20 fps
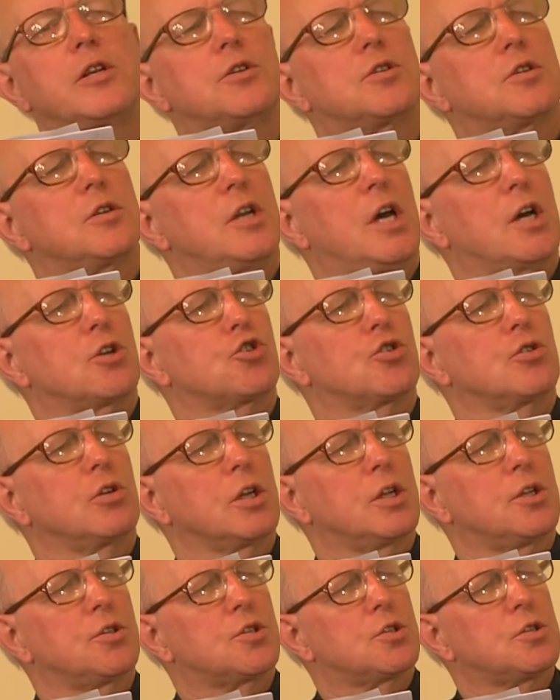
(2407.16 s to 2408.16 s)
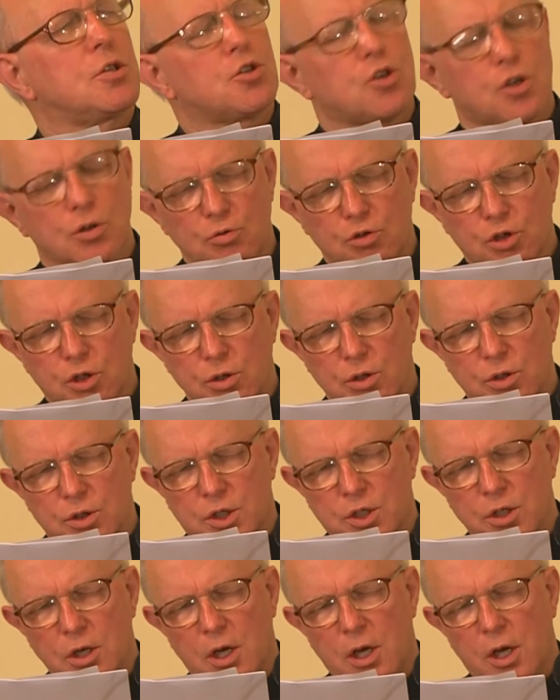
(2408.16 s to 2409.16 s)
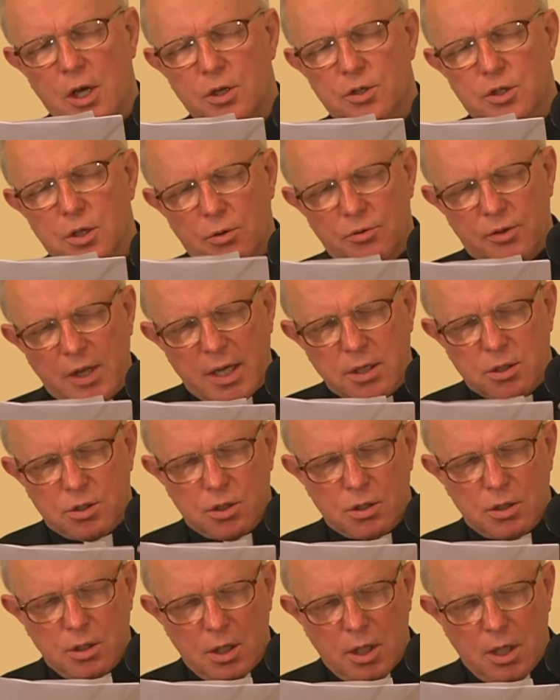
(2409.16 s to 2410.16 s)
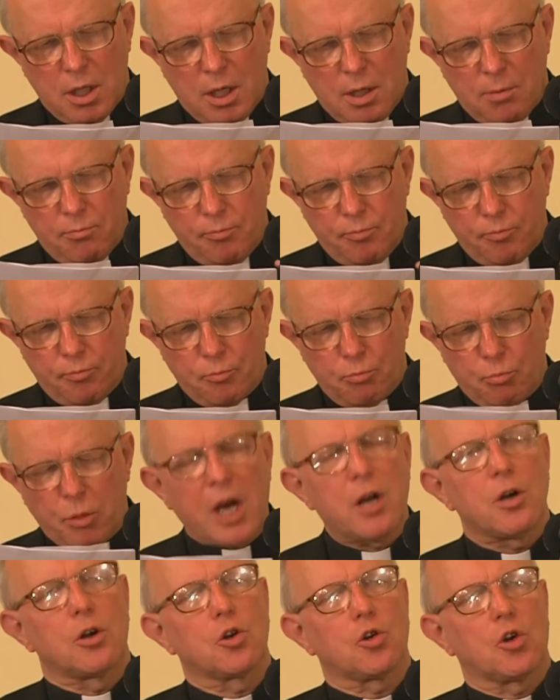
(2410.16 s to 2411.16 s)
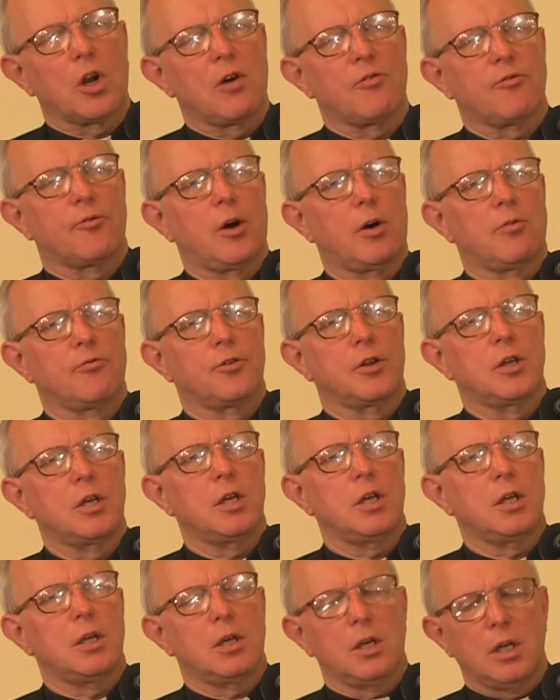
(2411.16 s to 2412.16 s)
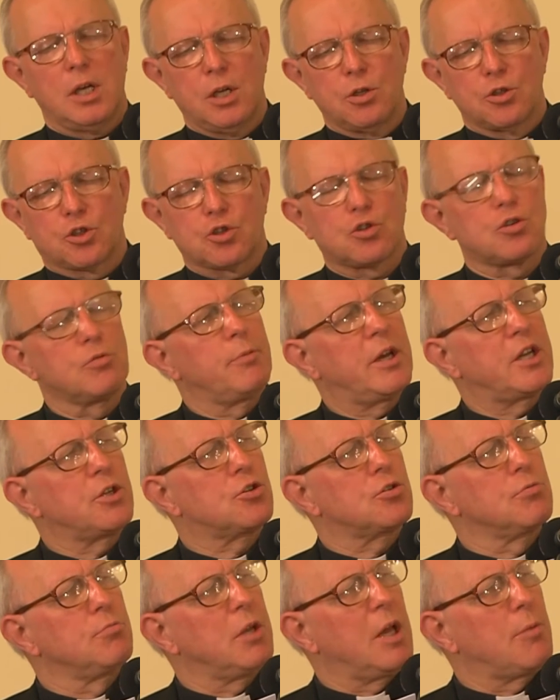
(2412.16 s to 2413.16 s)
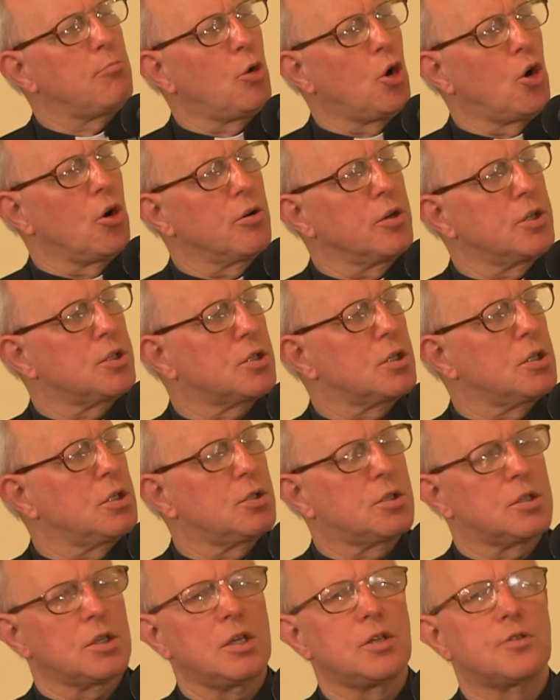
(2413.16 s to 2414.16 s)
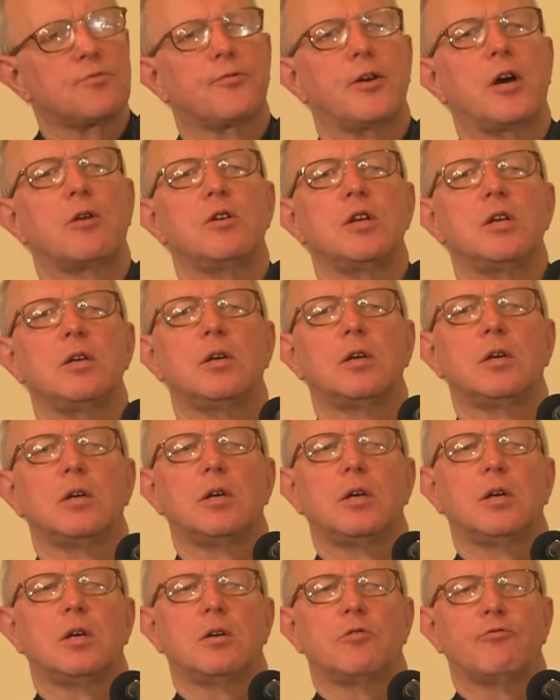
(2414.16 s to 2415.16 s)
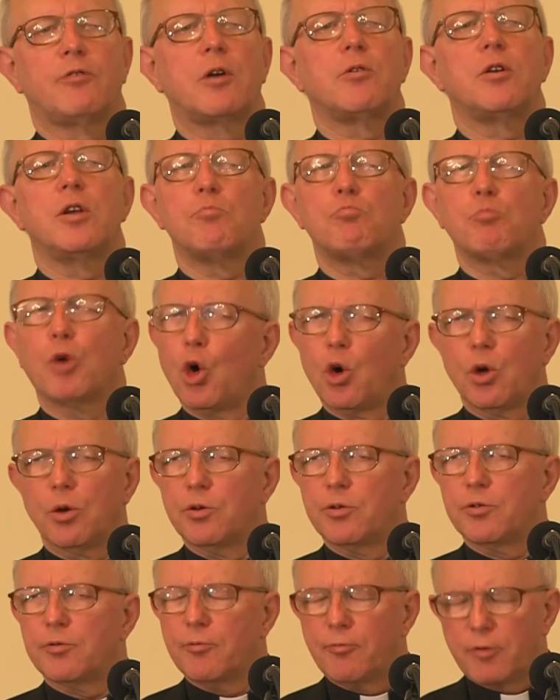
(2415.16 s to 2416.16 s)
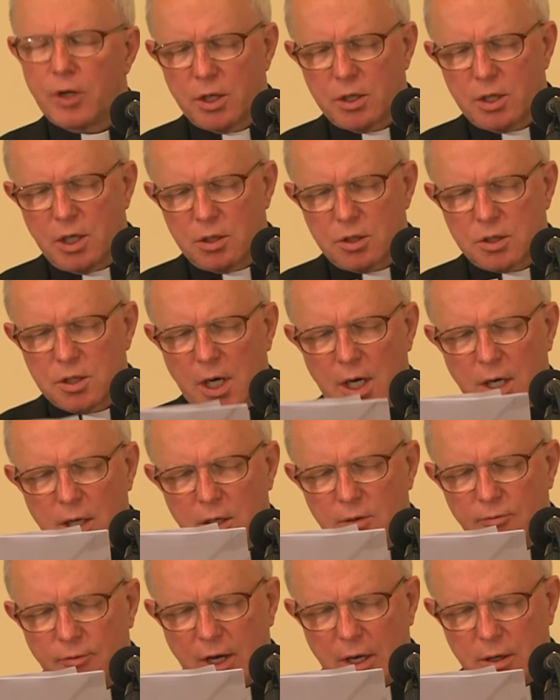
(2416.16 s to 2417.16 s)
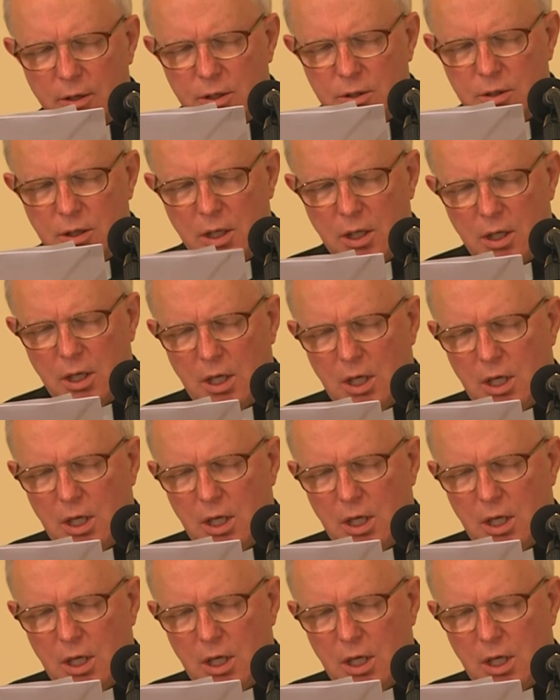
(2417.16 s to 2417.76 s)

of international institutions. So that paragraph of the Instrumentum Laboris is very, very important and entirely valid.